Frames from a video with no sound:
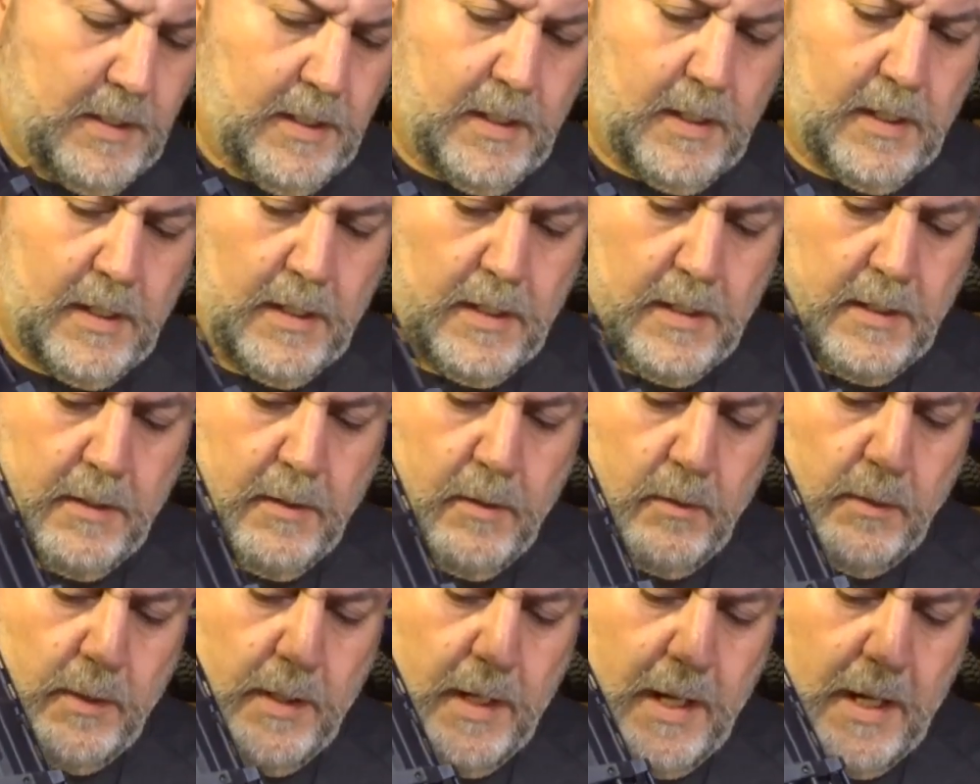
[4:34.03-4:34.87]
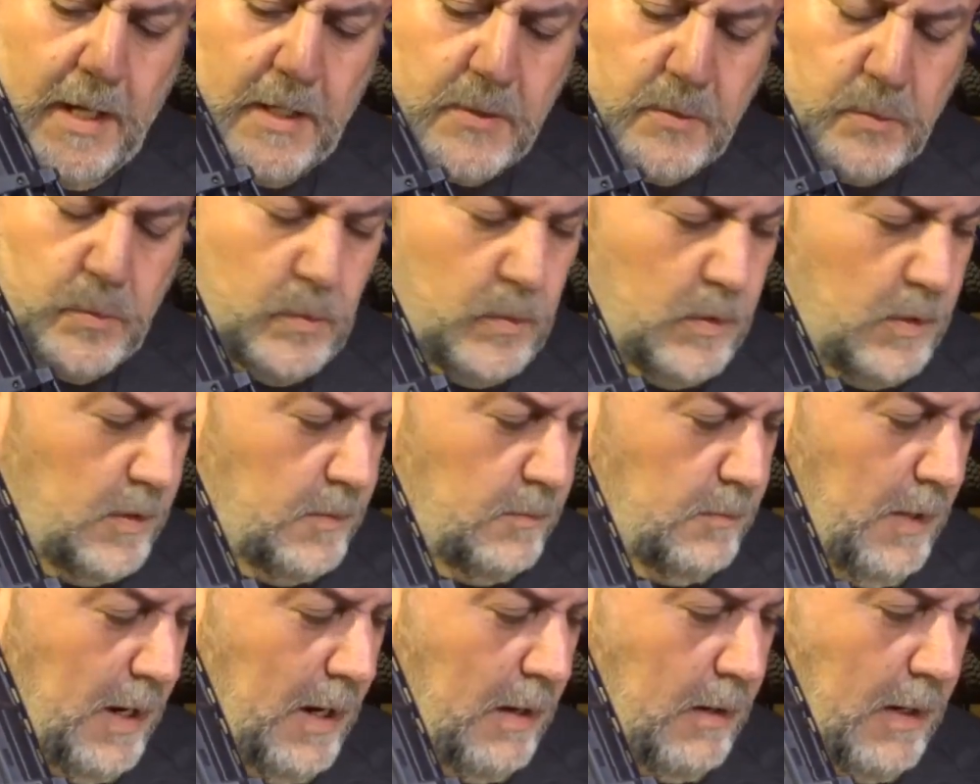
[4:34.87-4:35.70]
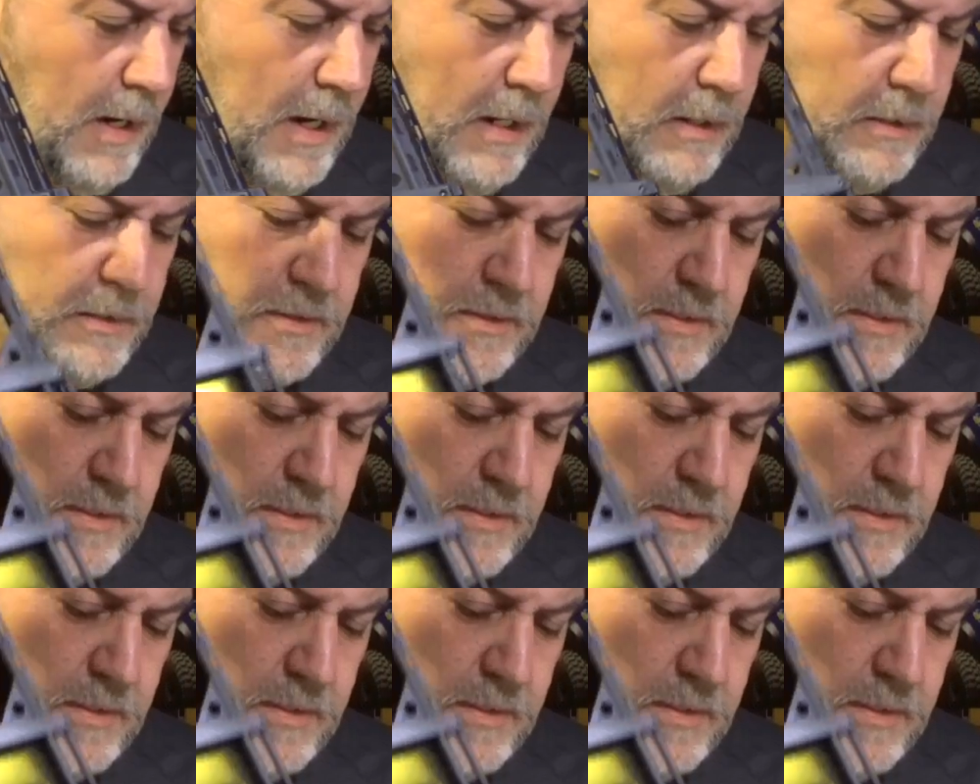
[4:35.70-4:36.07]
only has one BOWHOUSE